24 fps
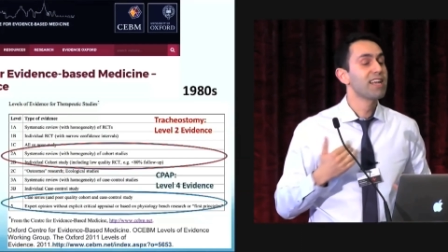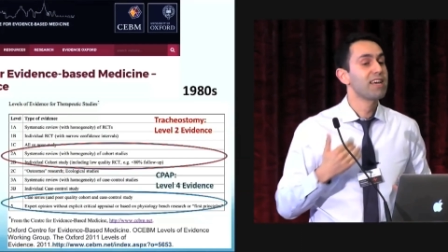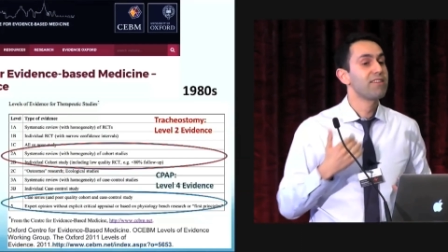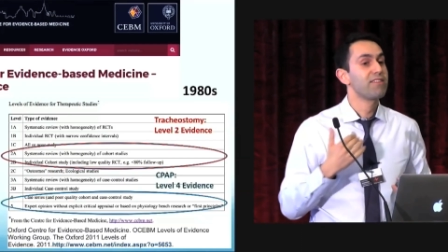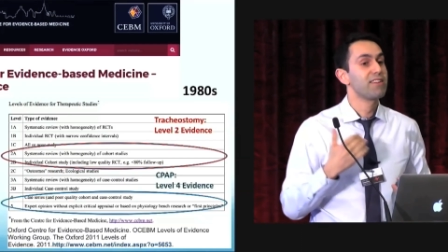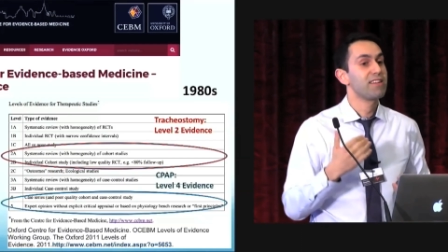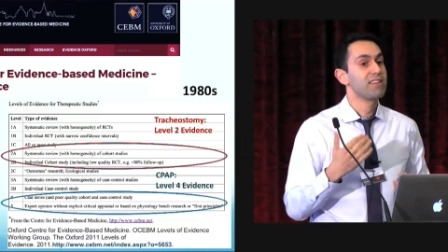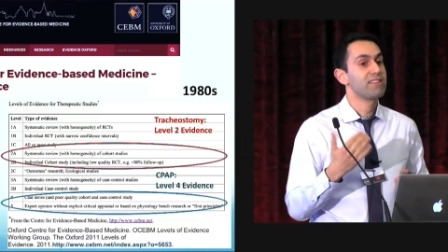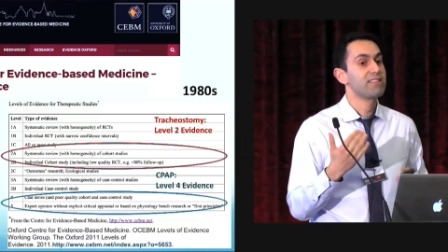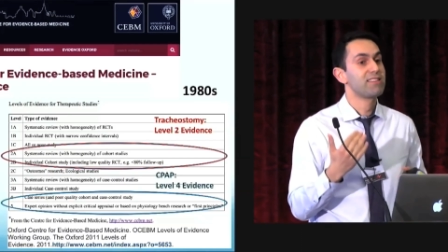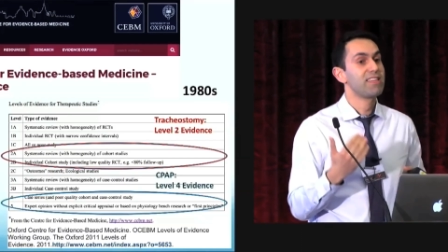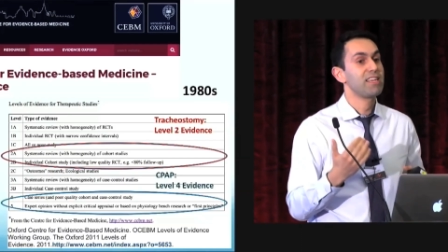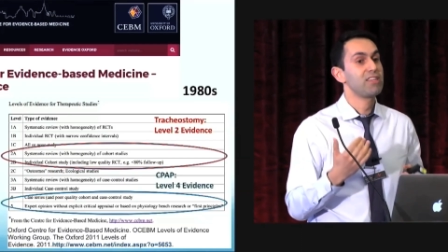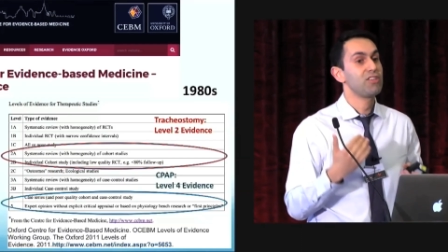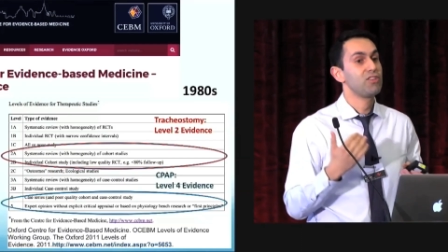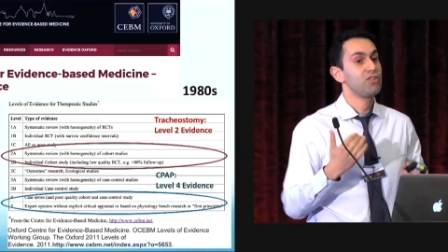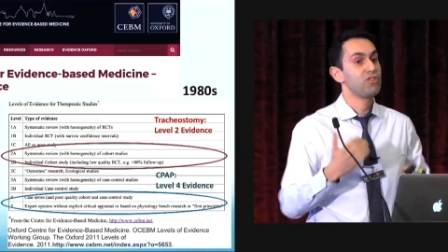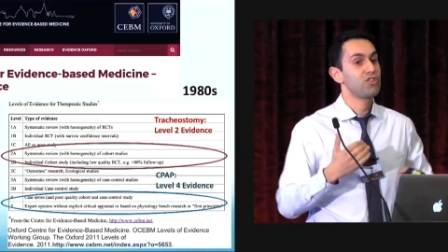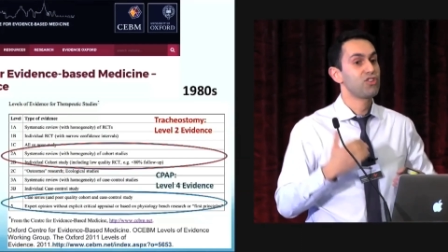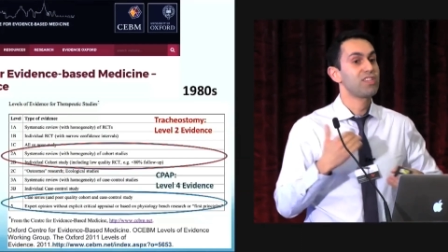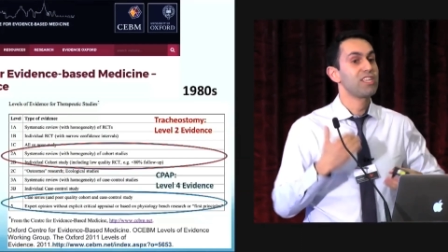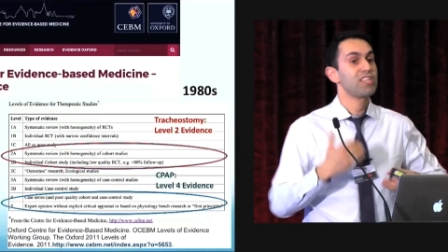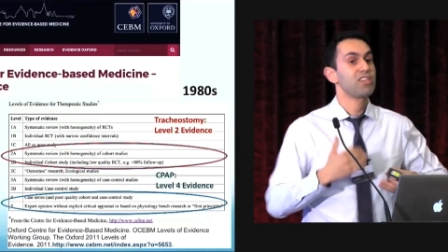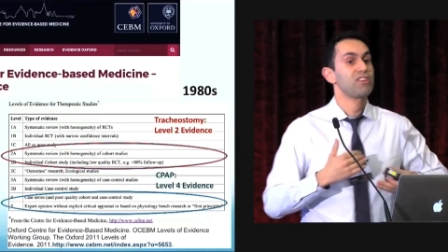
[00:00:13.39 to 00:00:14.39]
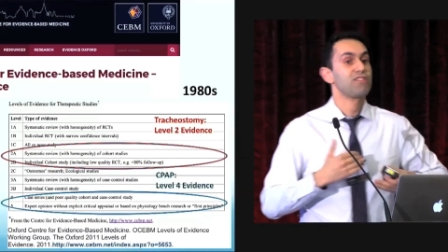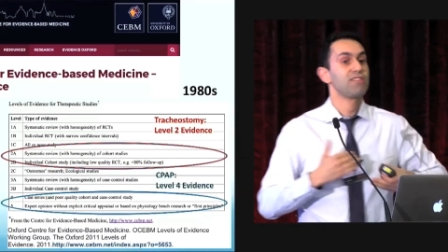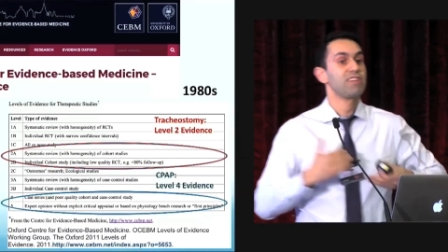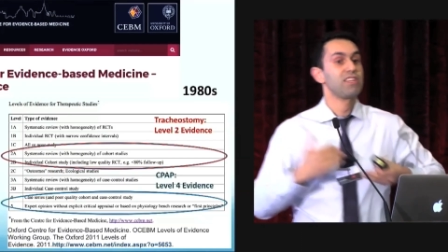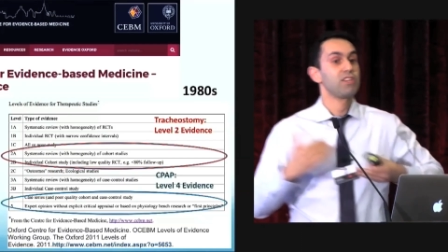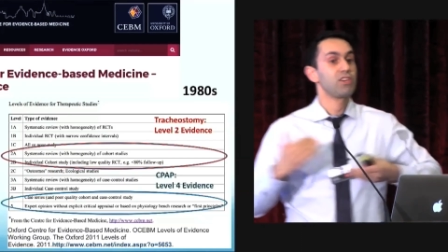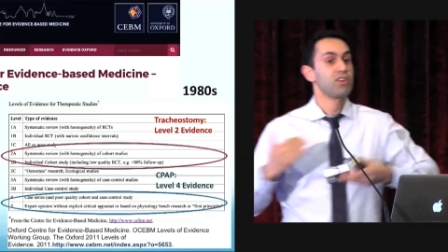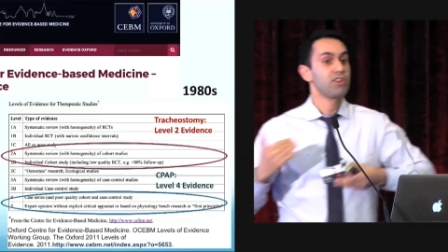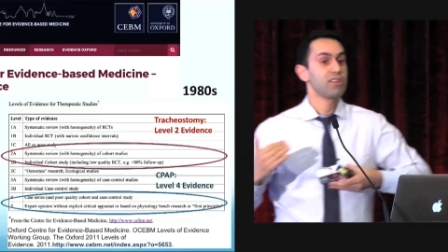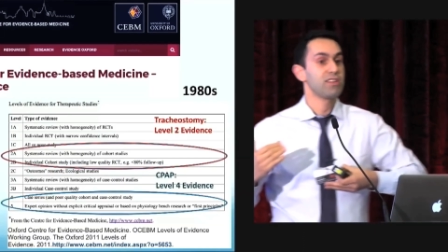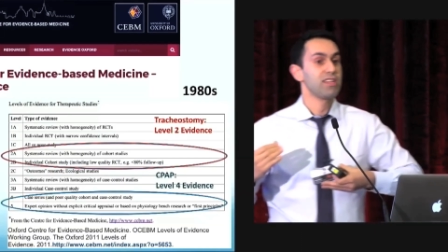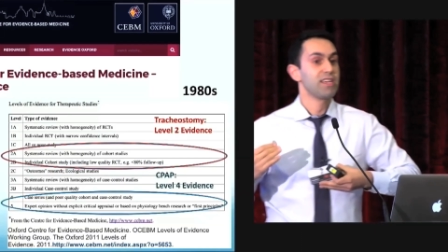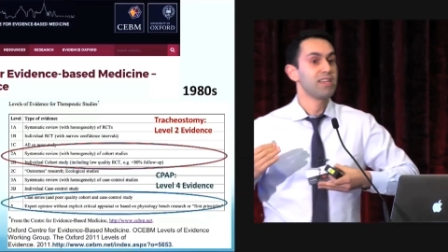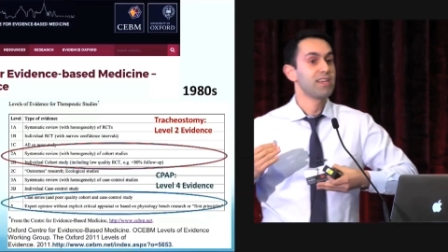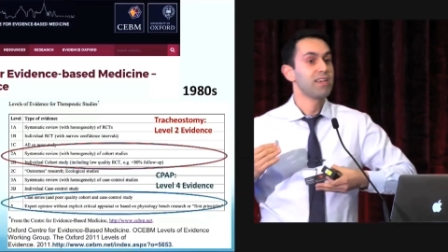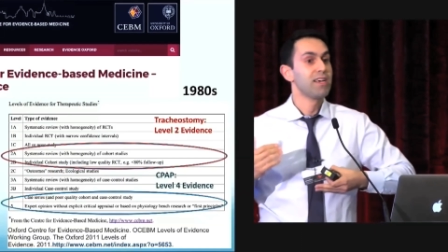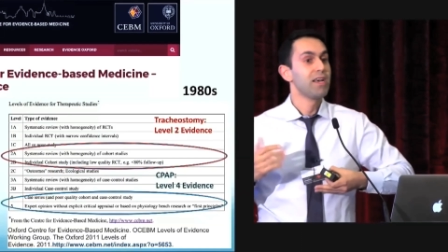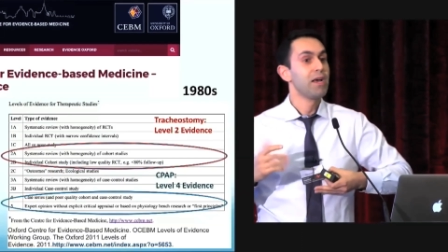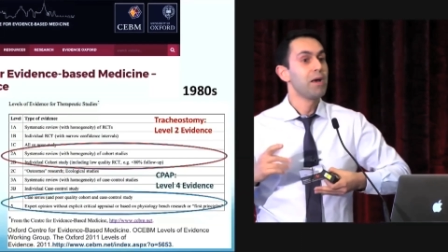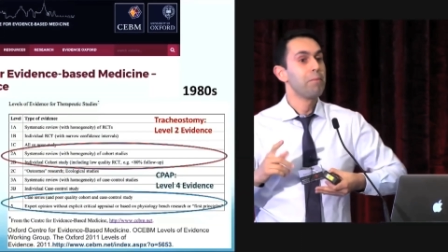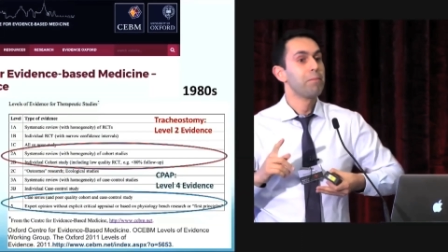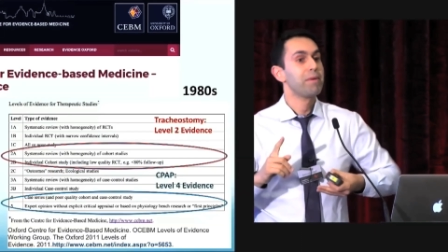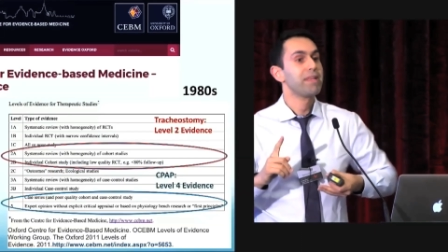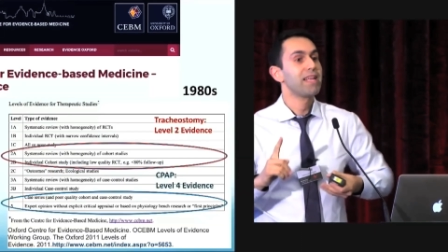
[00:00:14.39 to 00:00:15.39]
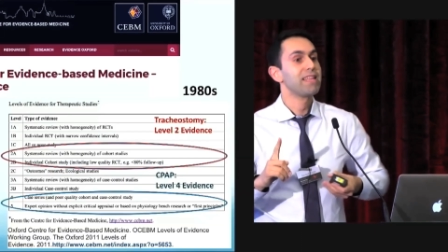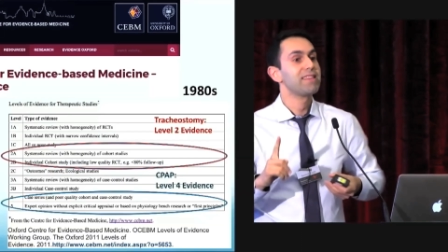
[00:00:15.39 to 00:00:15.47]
evidence that you should intervene early, but